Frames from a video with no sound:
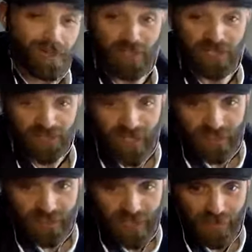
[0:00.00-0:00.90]
being
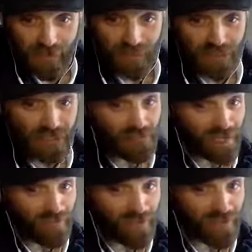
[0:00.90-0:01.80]
sentenced eight months and doing
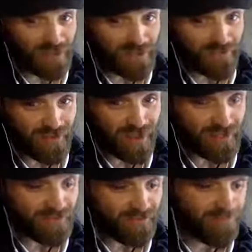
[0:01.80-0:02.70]
eight months, two different
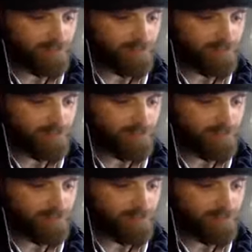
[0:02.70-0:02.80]
things.